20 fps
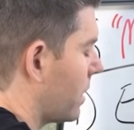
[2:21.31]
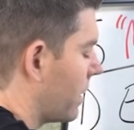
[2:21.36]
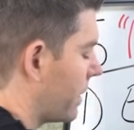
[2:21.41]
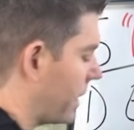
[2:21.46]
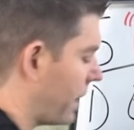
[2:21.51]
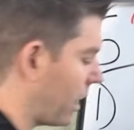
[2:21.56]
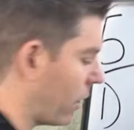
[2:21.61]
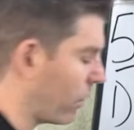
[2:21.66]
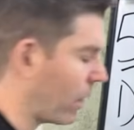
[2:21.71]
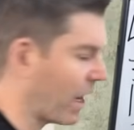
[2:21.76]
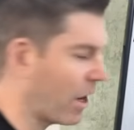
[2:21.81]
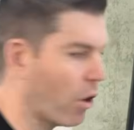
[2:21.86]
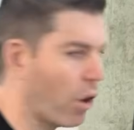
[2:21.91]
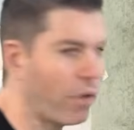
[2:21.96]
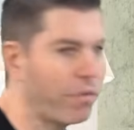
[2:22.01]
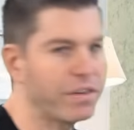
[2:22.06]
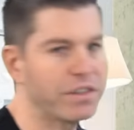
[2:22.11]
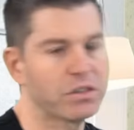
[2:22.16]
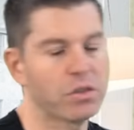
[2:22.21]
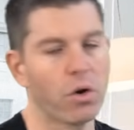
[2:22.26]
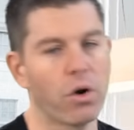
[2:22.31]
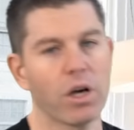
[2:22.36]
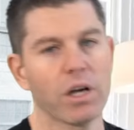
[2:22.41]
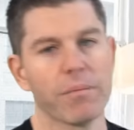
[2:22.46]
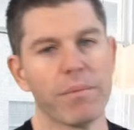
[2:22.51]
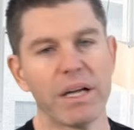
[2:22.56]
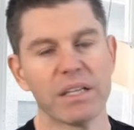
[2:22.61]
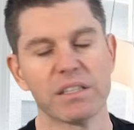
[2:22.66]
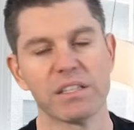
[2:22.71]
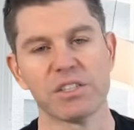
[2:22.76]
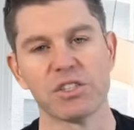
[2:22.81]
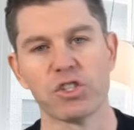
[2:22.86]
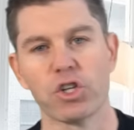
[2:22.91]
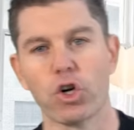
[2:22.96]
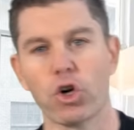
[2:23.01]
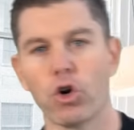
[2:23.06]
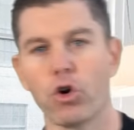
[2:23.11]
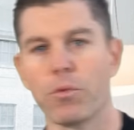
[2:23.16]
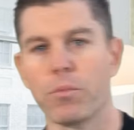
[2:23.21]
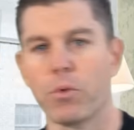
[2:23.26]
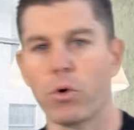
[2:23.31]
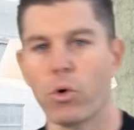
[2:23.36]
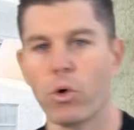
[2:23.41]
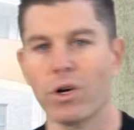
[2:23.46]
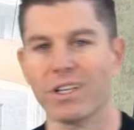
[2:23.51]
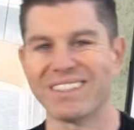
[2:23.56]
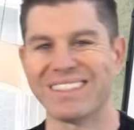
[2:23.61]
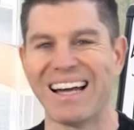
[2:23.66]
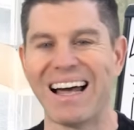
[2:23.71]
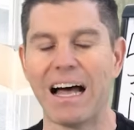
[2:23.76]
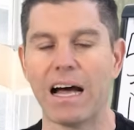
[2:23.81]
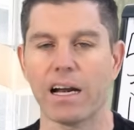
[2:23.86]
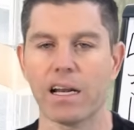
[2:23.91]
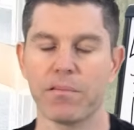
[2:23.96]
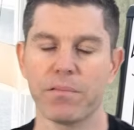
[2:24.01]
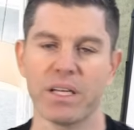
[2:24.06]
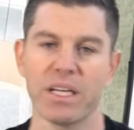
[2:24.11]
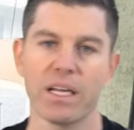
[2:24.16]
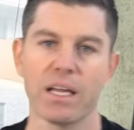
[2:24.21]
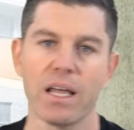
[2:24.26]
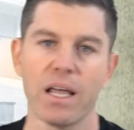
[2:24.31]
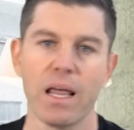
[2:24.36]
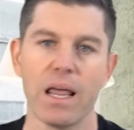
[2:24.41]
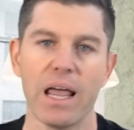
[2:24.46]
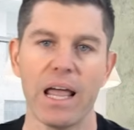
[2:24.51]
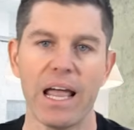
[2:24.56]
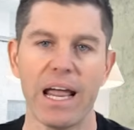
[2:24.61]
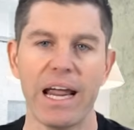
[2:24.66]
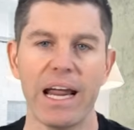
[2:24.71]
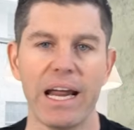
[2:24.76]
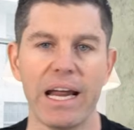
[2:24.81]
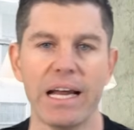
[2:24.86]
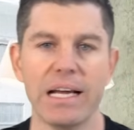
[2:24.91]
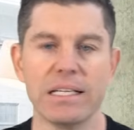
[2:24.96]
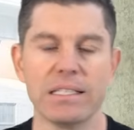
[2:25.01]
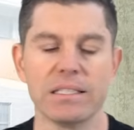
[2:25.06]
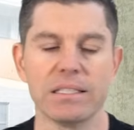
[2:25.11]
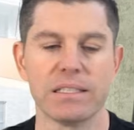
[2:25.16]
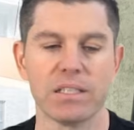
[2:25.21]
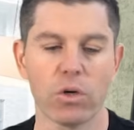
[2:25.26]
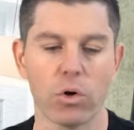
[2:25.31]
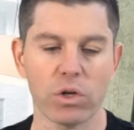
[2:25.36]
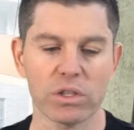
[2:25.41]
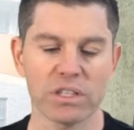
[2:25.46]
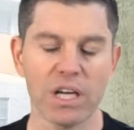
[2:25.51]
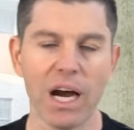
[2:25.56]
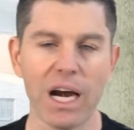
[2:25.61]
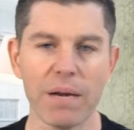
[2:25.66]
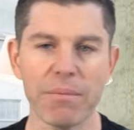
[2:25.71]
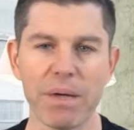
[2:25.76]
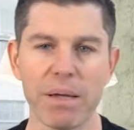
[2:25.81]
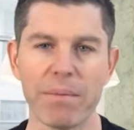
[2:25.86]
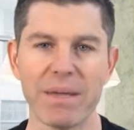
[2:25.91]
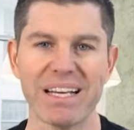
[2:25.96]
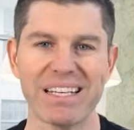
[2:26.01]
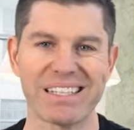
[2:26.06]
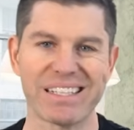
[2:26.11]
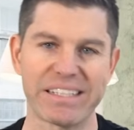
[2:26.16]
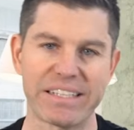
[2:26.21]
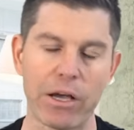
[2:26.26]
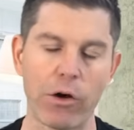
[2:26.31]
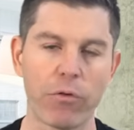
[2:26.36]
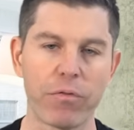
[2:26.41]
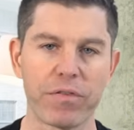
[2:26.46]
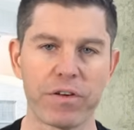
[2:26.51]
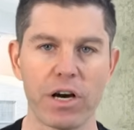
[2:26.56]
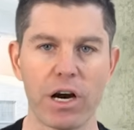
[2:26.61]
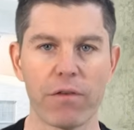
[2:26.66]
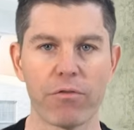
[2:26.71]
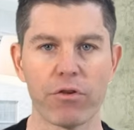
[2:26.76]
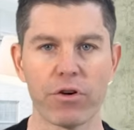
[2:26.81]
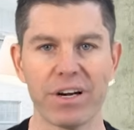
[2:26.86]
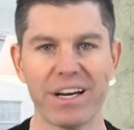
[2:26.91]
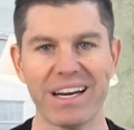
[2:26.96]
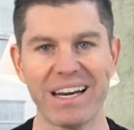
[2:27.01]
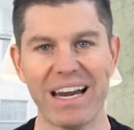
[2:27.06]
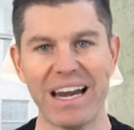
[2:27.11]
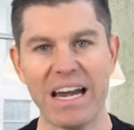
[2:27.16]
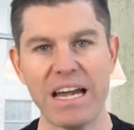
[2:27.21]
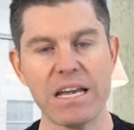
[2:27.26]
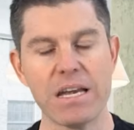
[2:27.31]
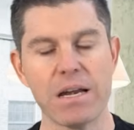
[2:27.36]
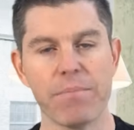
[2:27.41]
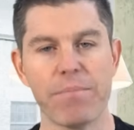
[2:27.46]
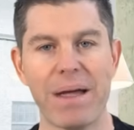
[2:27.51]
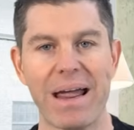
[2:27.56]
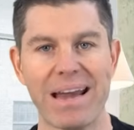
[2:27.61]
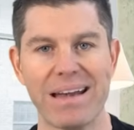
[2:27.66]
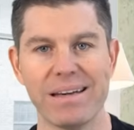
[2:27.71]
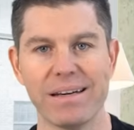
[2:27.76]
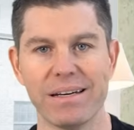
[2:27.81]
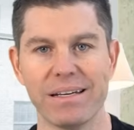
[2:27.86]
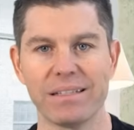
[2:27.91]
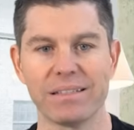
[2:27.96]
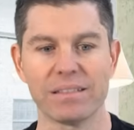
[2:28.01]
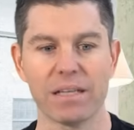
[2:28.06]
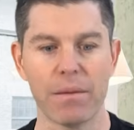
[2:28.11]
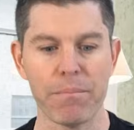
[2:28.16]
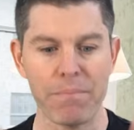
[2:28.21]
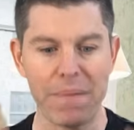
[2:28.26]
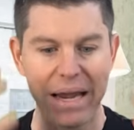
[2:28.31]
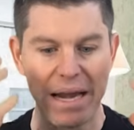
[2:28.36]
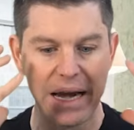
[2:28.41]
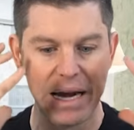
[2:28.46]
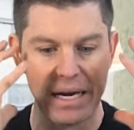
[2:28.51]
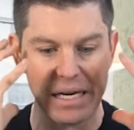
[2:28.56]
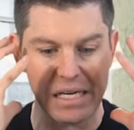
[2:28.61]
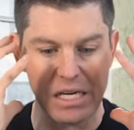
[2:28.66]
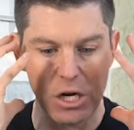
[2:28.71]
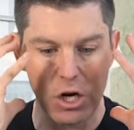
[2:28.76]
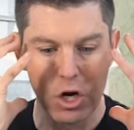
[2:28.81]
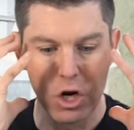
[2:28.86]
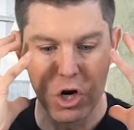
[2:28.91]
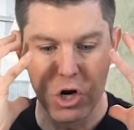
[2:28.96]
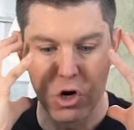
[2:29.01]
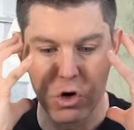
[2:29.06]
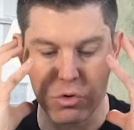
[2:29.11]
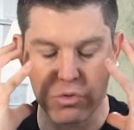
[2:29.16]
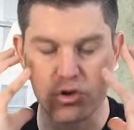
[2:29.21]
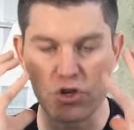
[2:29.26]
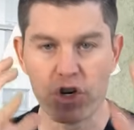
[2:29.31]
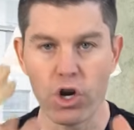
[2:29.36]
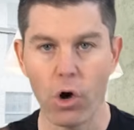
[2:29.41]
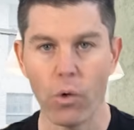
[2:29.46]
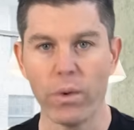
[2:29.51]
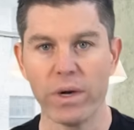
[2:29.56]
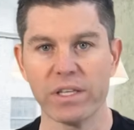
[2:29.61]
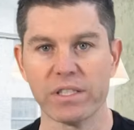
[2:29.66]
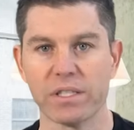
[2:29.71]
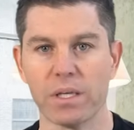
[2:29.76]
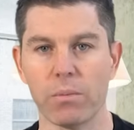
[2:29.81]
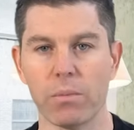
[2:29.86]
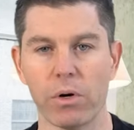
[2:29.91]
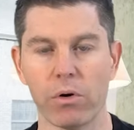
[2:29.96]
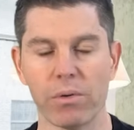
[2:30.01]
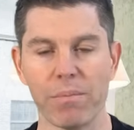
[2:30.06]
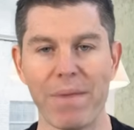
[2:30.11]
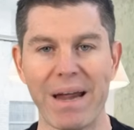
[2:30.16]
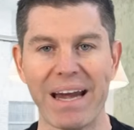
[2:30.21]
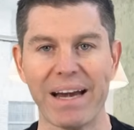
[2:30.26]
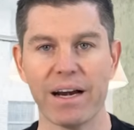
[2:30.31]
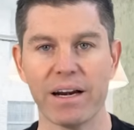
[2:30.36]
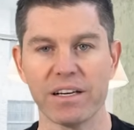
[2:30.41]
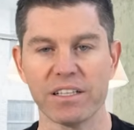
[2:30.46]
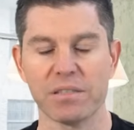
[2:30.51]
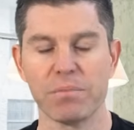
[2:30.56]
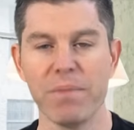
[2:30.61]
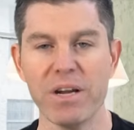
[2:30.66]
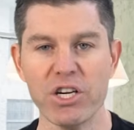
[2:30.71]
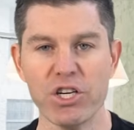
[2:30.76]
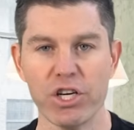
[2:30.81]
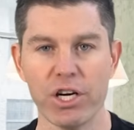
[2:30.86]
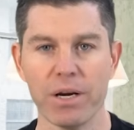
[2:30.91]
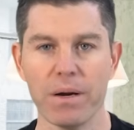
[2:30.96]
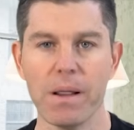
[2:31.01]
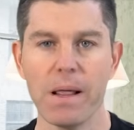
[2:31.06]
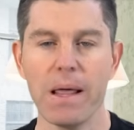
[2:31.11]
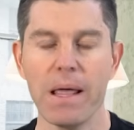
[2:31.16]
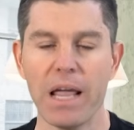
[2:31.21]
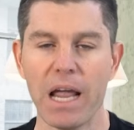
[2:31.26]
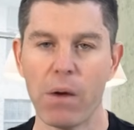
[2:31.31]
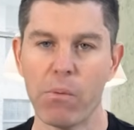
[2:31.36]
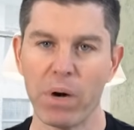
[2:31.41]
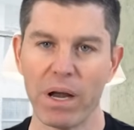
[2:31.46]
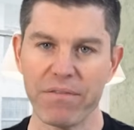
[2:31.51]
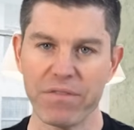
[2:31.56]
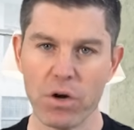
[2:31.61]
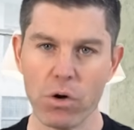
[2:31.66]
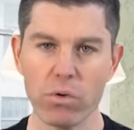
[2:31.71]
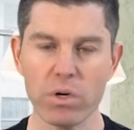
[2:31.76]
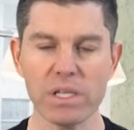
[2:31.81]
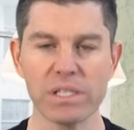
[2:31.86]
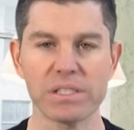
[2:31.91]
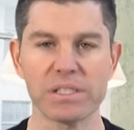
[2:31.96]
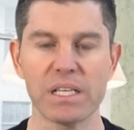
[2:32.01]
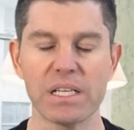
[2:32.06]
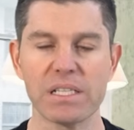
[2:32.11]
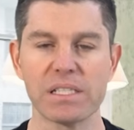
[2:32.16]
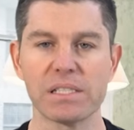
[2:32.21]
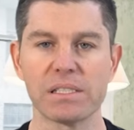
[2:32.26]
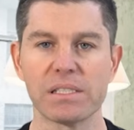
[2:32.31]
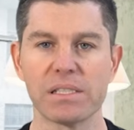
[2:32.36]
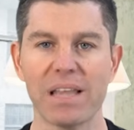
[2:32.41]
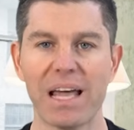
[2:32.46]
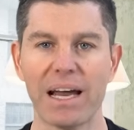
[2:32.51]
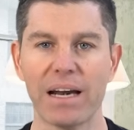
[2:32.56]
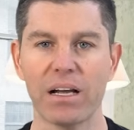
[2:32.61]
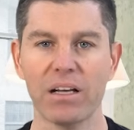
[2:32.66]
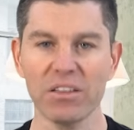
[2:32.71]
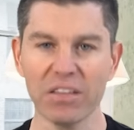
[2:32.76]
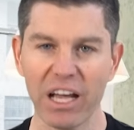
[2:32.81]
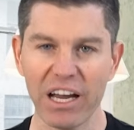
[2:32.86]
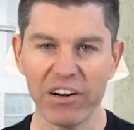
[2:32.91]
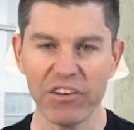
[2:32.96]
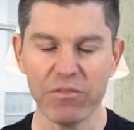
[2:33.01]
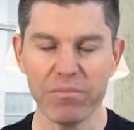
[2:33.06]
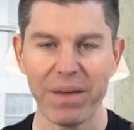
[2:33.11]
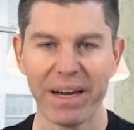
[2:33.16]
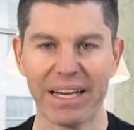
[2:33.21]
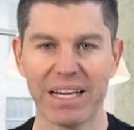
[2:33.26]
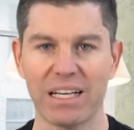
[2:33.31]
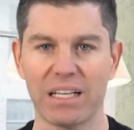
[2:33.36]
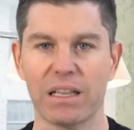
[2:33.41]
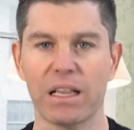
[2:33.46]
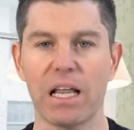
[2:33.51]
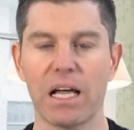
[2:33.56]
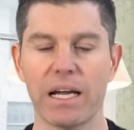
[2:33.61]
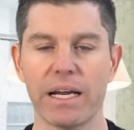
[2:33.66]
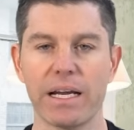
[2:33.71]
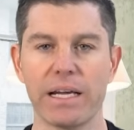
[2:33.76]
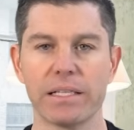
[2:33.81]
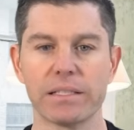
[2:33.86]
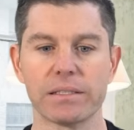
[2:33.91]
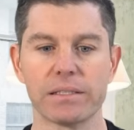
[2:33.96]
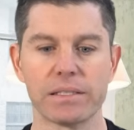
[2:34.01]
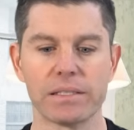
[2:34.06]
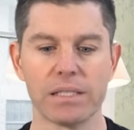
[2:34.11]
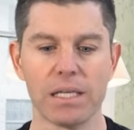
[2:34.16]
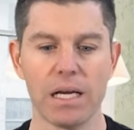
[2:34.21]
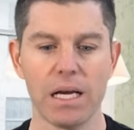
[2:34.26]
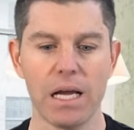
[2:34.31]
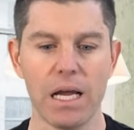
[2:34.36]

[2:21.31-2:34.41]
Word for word: Now, I often talk about this term autonomy, and autonomy means self governing, independent, a man who's going somewhere, a man on his mission. And what I've noticed is that a lot of my clients